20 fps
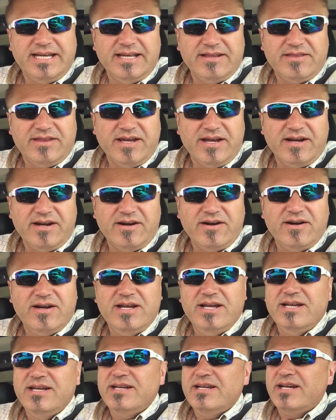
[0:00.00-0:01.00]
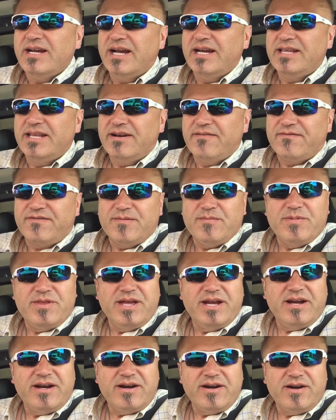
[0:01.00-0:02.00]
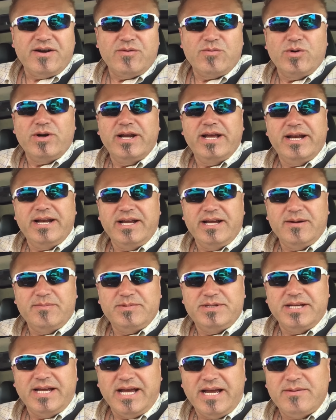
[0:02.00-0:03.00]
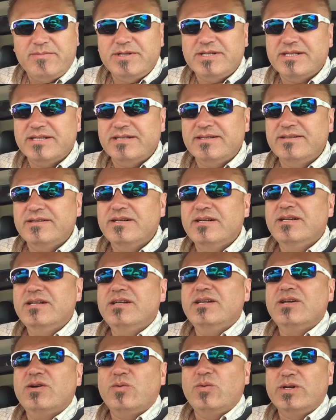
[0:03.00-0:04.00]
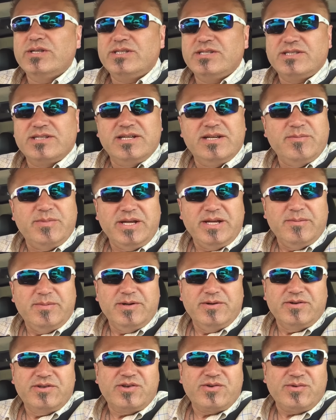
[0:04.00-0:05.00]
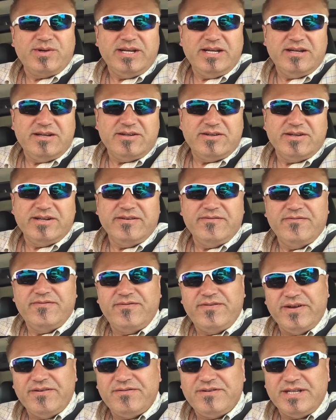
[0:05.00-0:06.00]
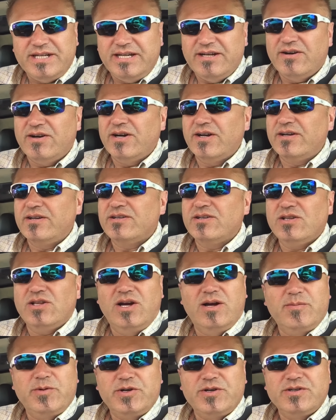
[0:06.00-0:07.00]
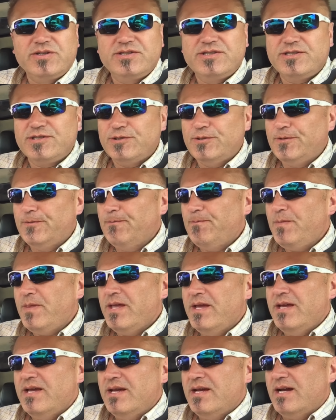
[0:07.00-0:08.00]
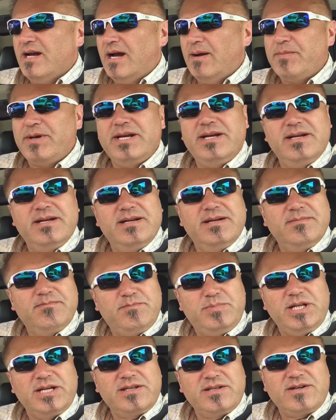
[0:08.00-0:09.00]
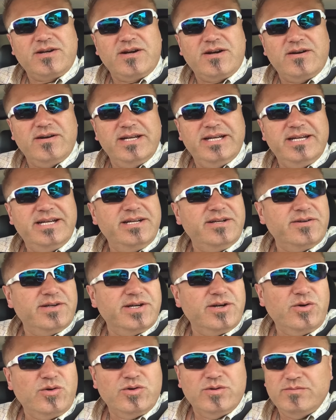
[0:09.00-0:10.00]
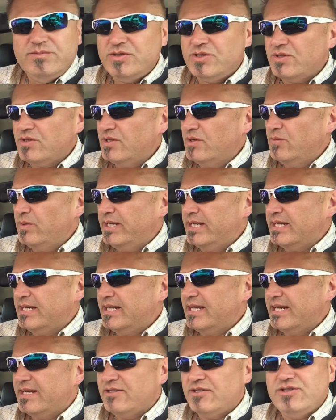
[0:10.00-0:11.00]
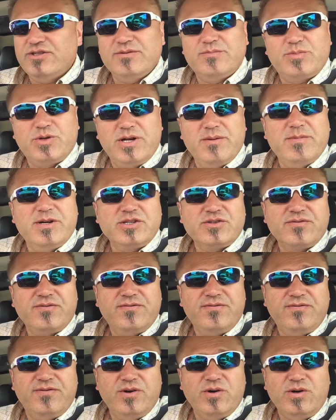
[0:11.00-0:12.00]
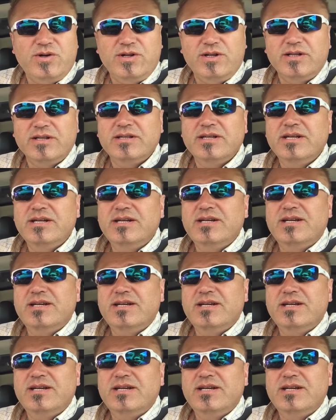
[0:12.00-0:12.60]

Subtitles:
get there. And then from there, we're heading up to Edmonton, which is going to be about 350 odd kilometers. So I'm going to plug the car in here at home so that we can get it to pretty much full.